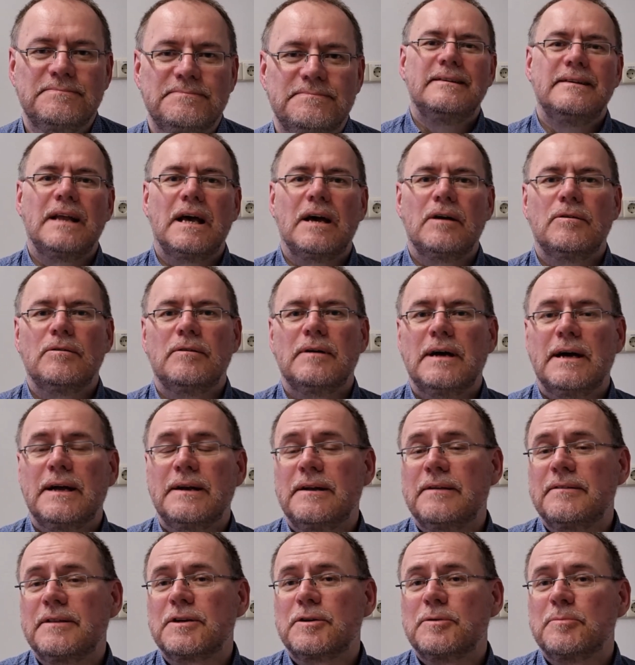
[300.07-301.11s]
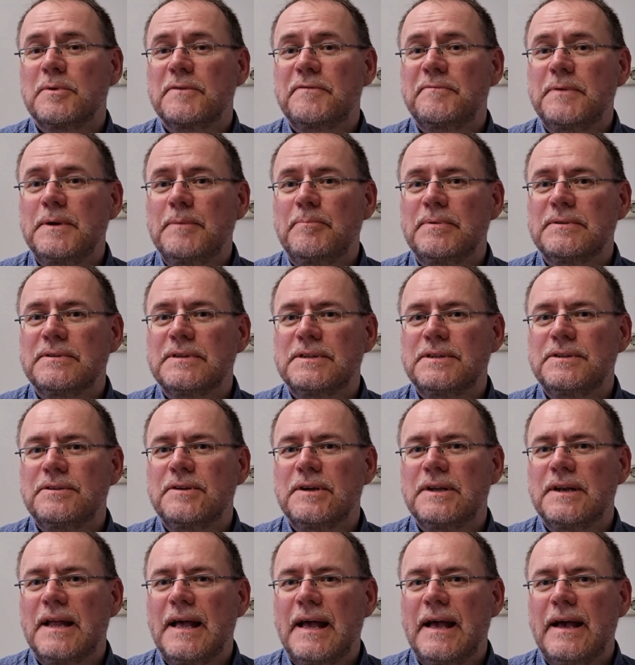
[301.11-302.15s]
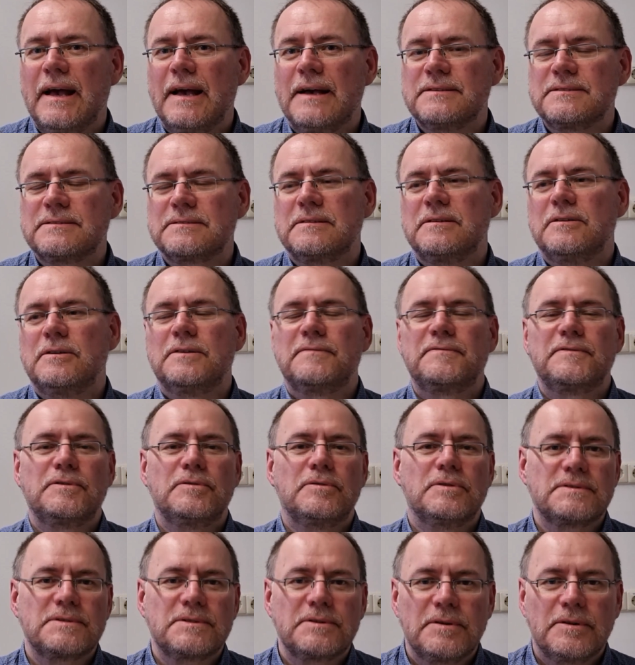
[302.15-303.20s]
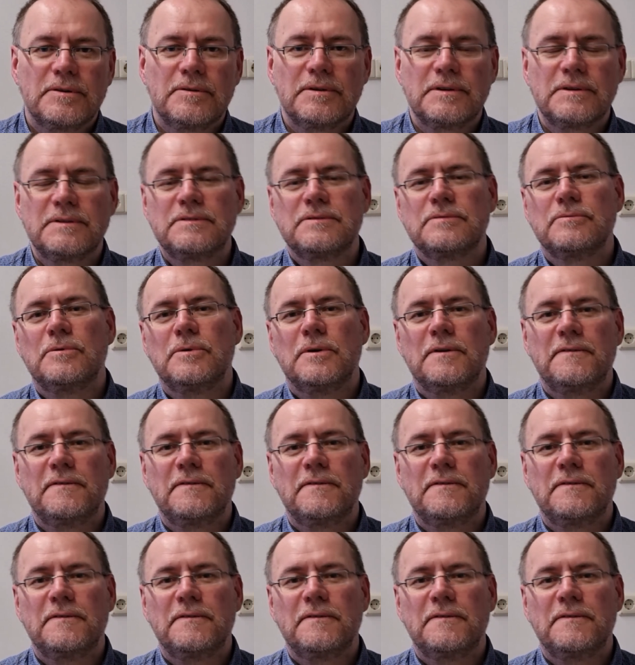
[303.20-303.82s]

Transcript: Now, another group of people that you can ask are, of course, current or